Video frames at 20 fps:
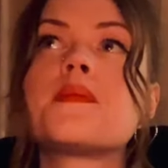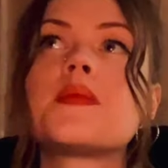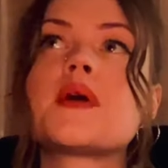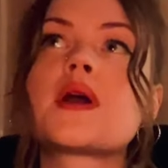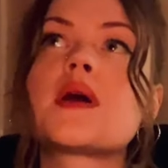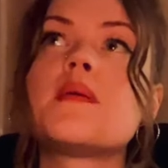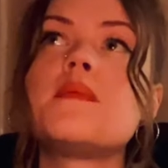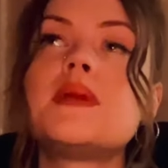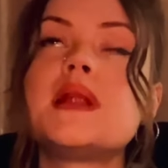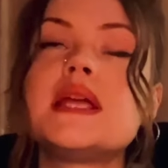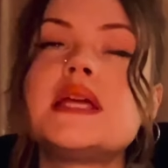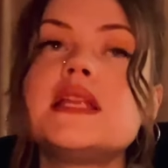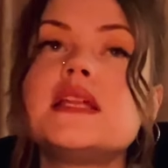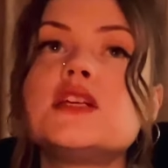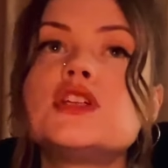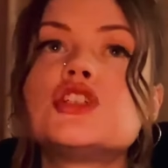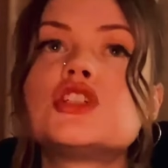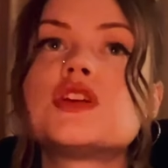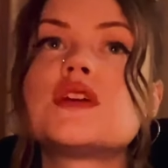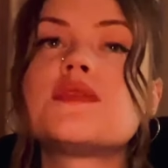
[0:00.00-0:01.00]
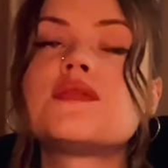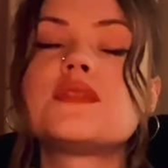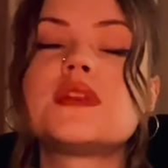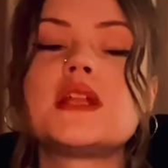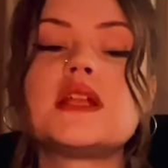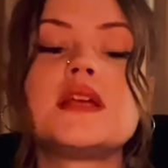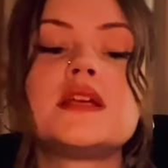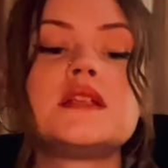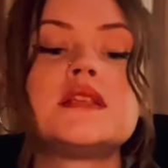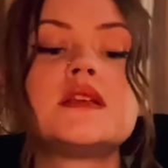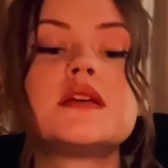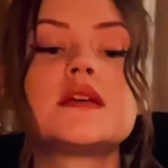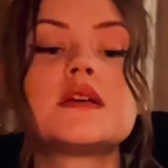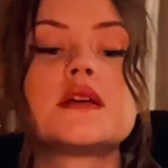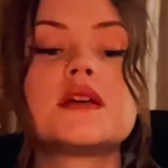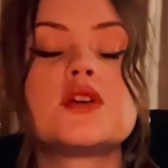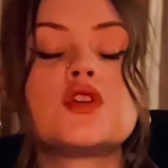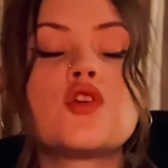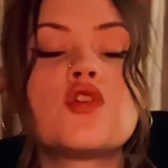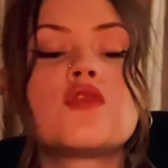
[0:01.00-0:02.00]
completely shifted
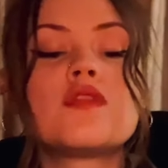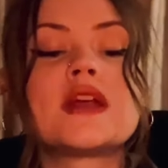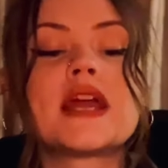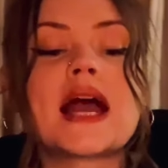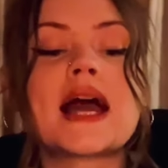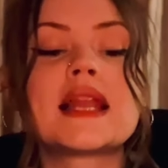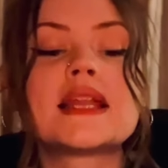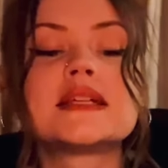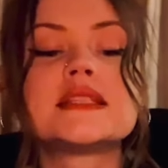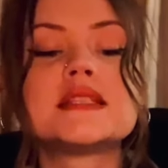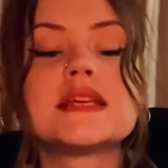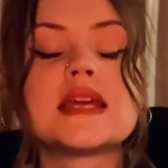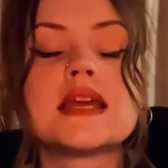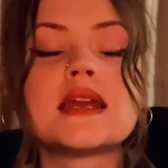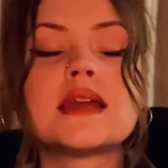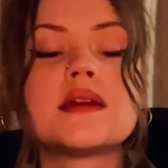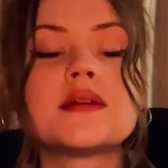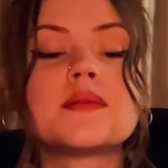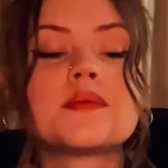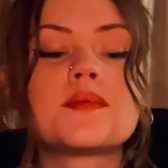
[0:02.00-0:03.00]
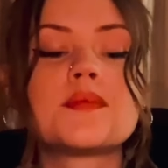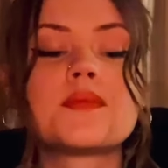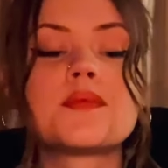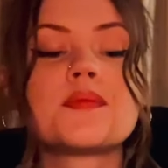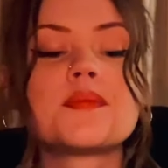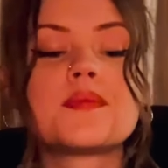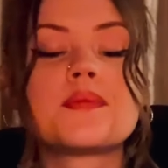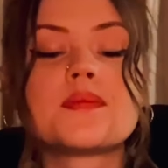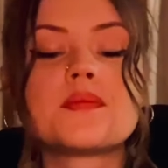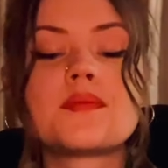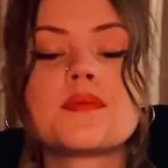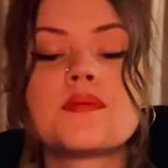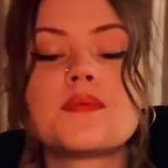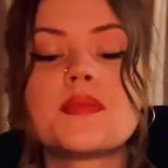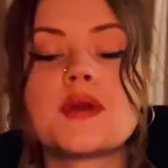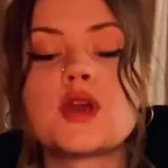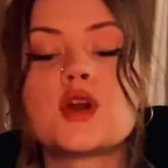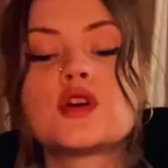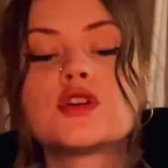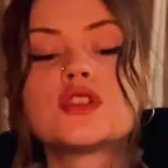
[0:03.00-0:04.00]
your reality
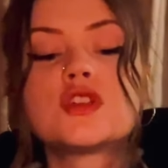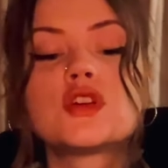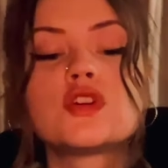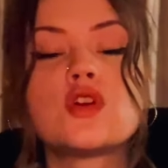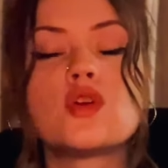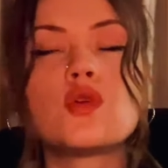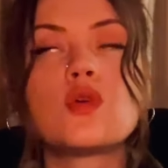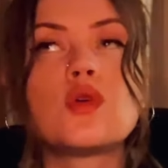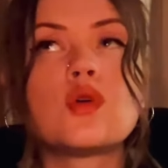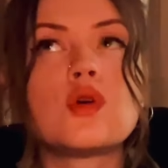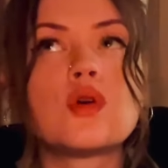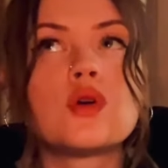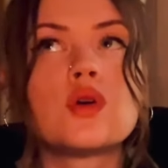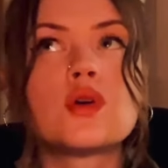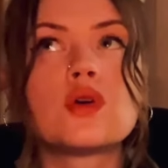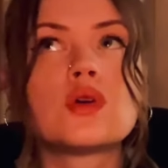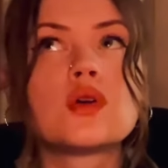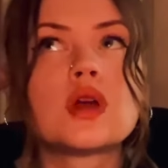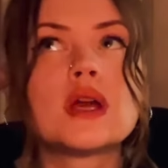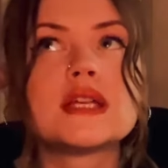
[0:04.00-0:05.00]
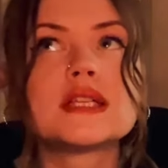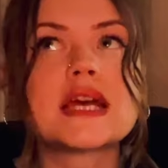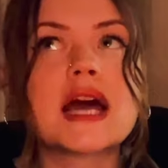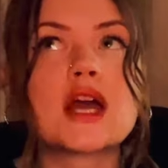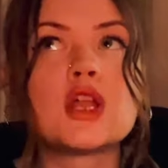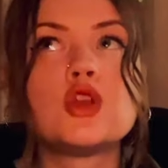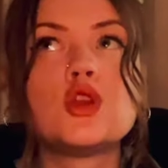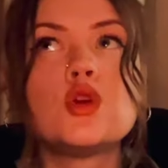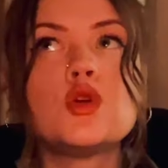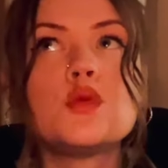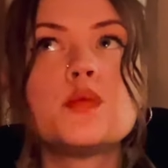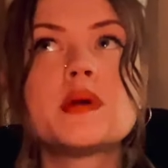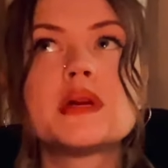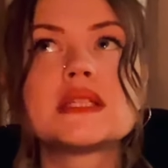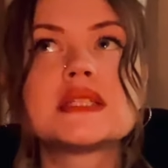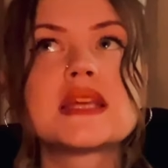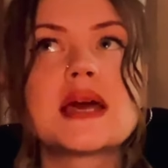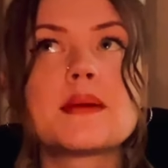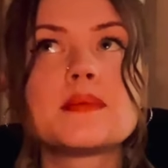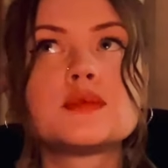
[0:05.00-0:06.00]
because of your, is that a new
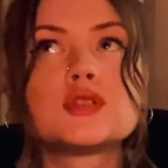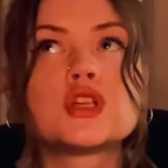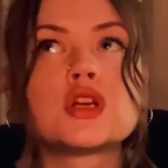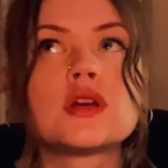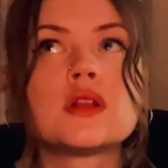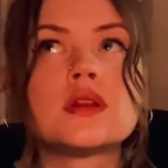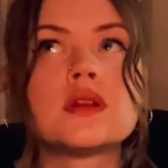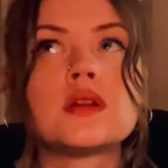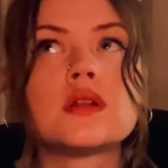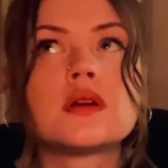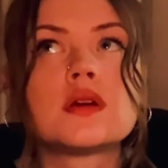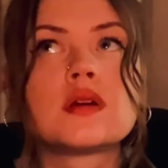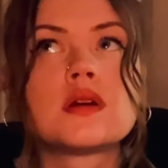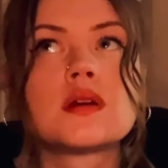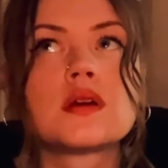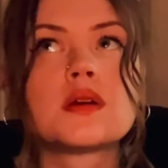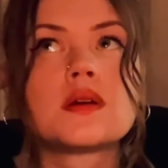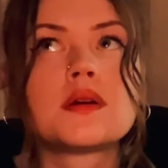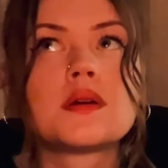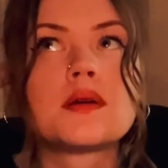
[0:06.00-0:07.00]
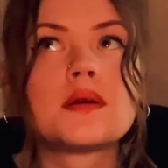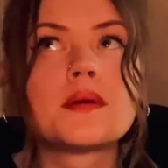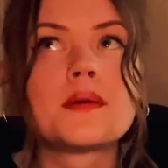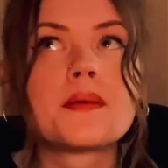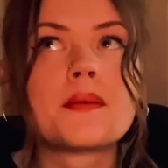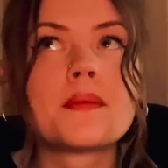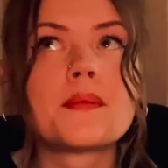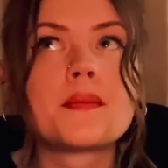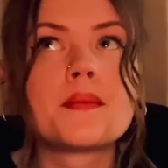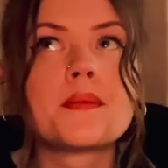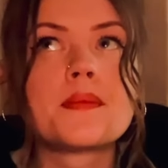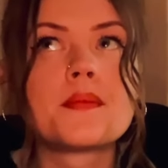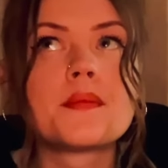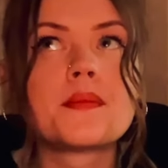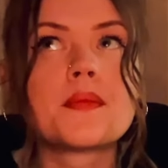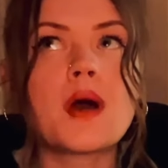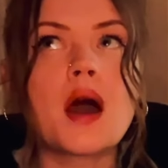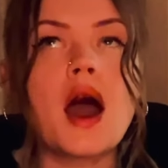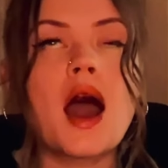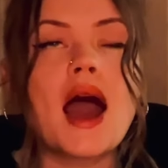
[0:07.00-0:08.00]
perception?
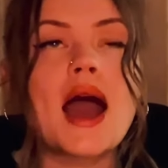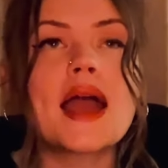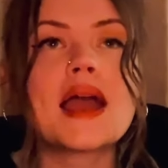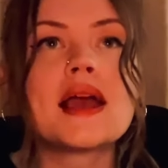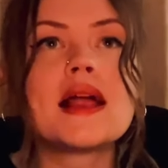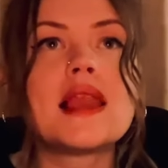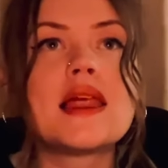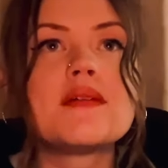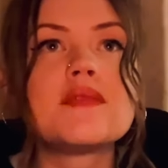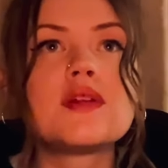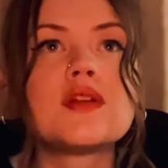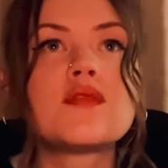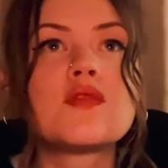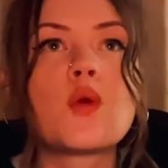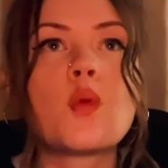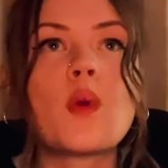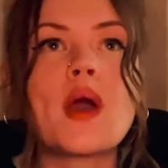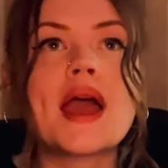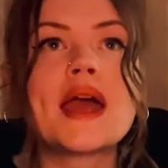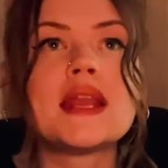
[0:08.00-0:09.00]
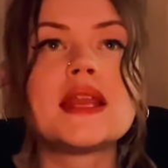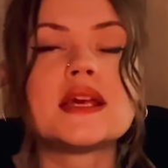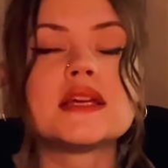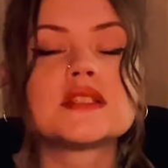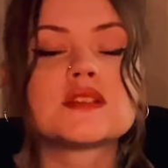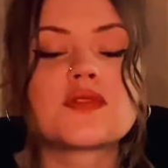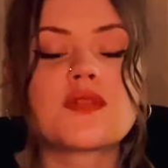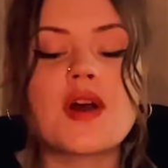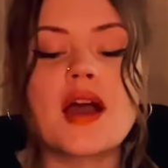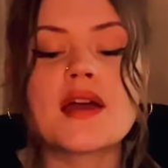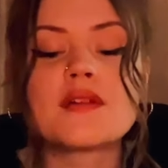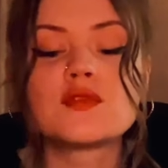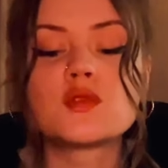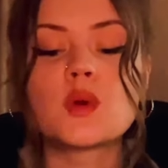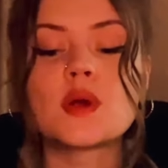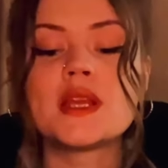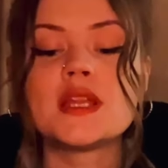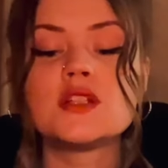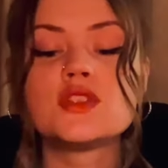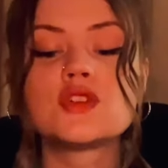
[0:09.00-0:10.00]
A higher level of awareness,
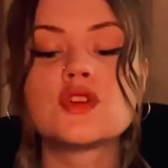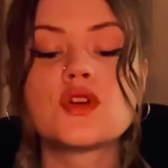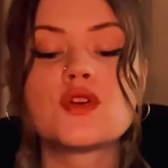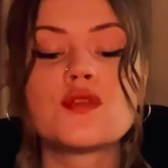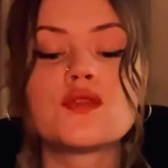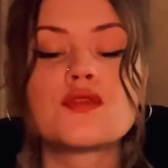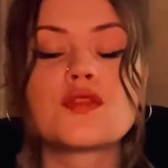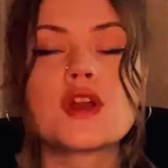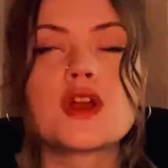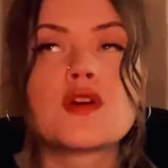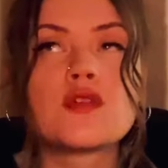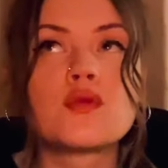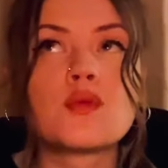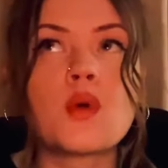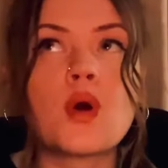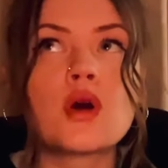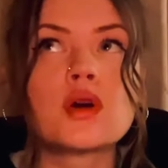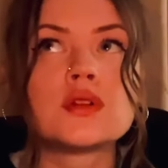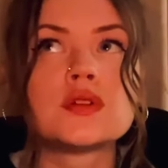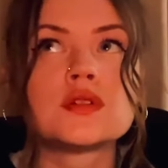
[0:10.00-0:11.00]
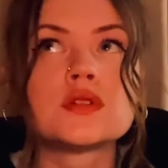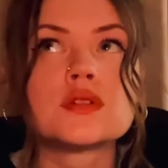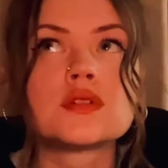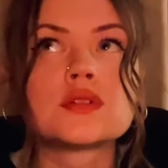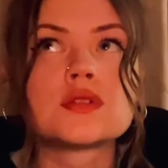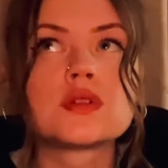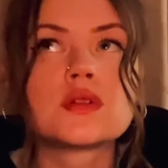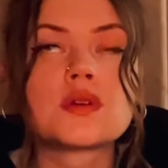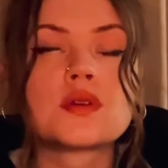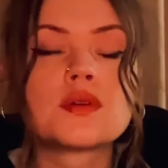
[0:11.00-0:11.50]
522, Three of Wands.